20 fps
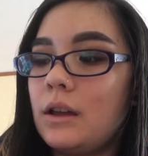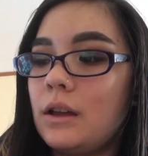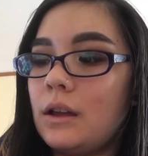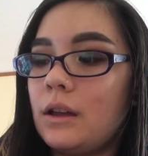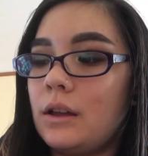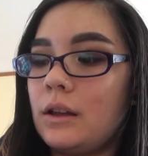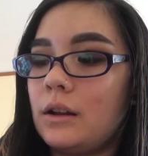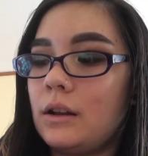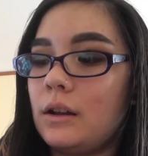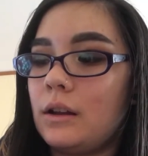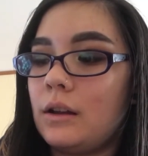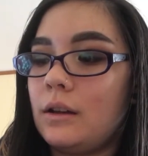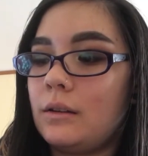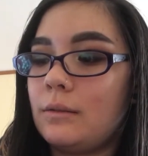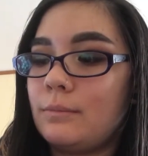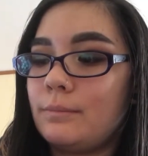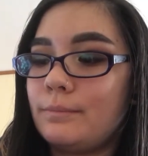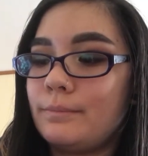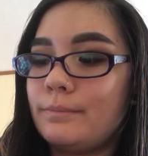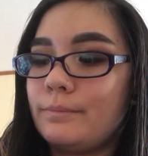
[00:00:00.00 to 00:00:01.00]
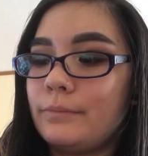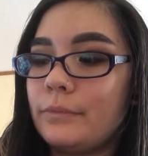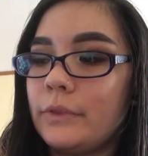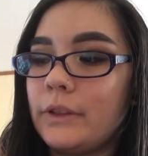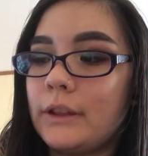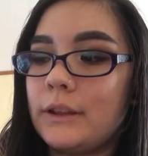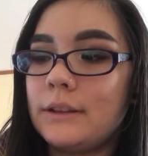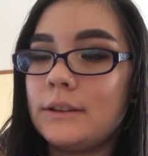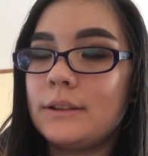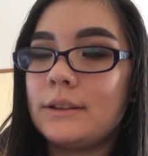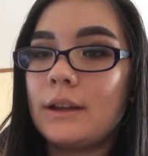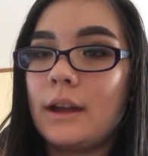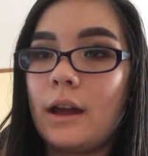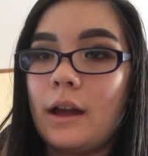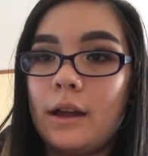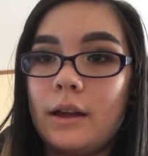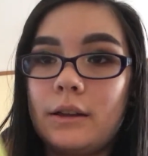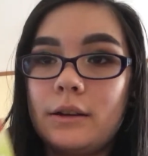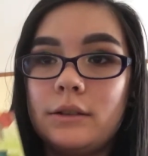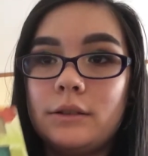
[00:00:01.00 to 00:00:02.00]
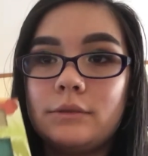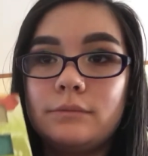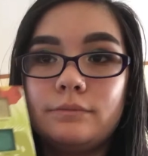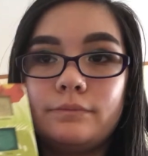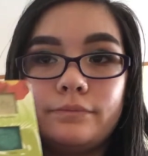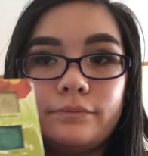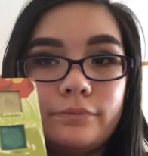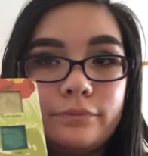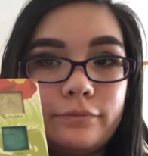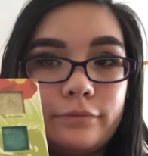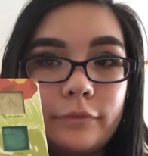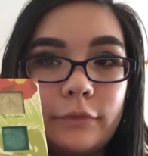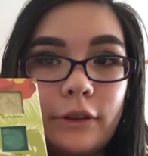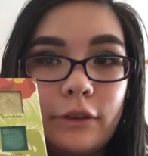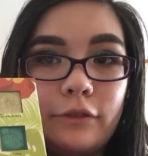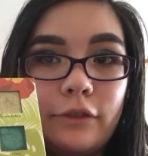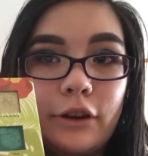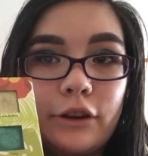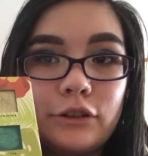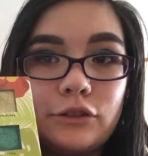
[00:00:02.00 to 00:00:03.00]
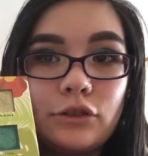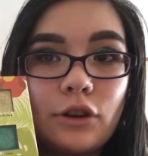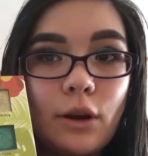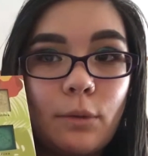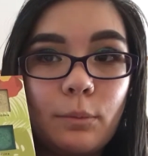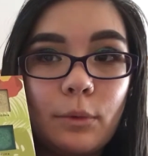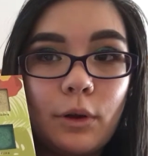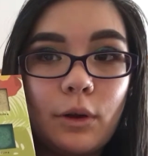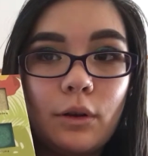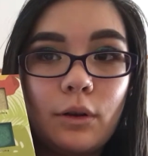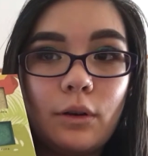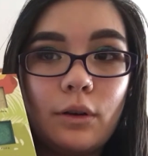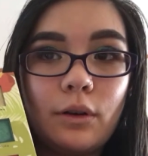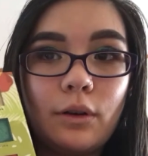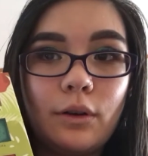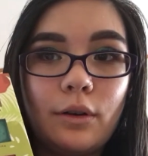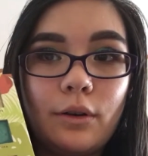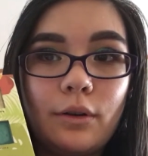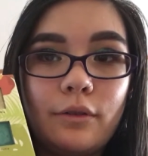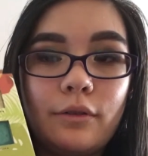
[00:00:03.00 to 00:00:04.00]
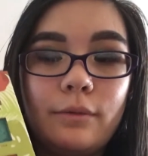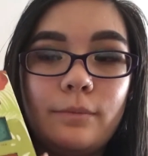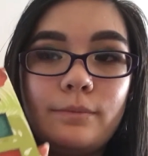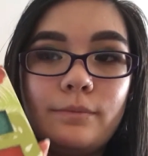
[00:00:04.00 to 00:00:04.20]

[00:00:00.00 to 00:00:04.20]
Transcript: and inside, very tropical,